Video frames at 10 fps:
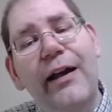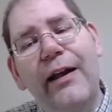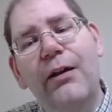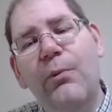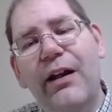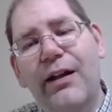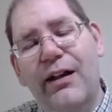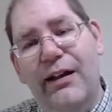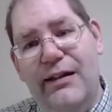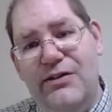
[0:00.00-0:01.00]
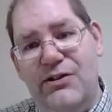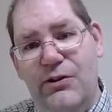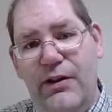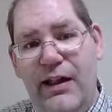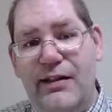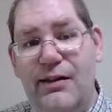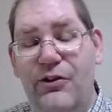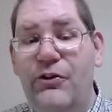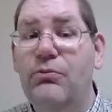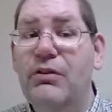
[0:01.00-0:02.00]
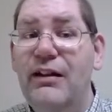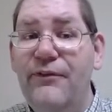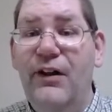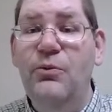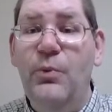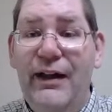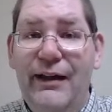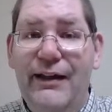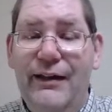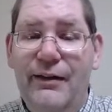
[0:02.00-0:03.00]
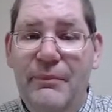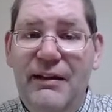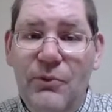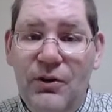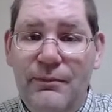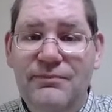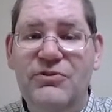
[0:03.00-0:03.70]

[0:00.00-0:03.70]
and whatnot. And so that is also a really fun way to get to meet more